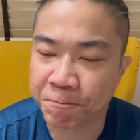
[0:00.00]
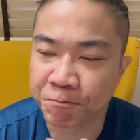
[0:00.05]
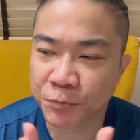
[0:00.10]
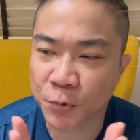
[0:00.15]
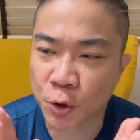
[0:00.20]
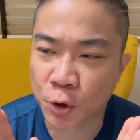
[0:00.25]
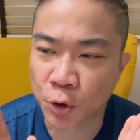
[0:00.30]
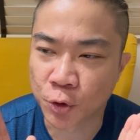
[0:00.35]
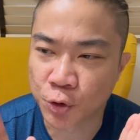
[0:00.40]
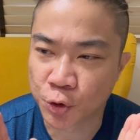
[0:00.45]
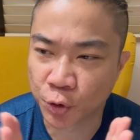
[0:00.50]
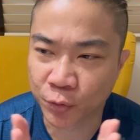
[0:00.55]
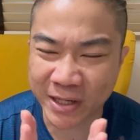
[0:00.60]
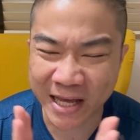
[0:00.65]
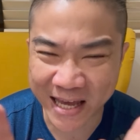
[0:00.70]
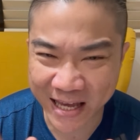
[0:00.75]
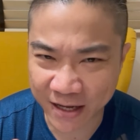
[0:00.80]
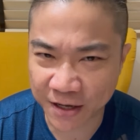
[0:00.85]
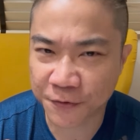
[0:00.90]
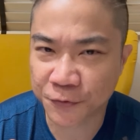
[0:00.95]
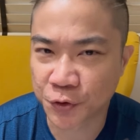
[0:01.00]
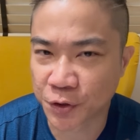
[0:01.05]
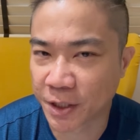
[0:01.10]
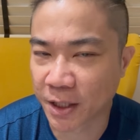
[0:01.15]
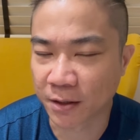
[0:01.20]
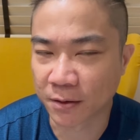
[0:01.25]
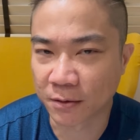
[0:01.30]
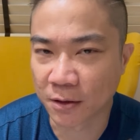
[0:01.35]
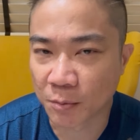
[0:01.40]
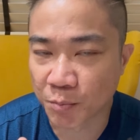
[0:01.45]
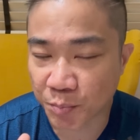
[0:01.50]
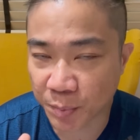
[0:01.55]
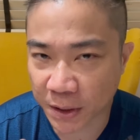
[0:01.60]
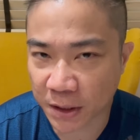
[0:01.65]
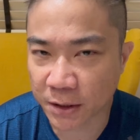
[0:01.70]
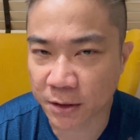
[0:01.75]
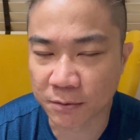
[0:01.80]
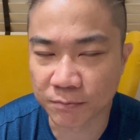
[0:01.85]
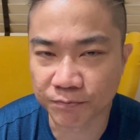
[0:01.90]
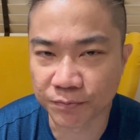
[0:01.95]
you don't have to get a
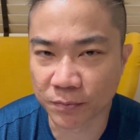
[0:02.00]
billet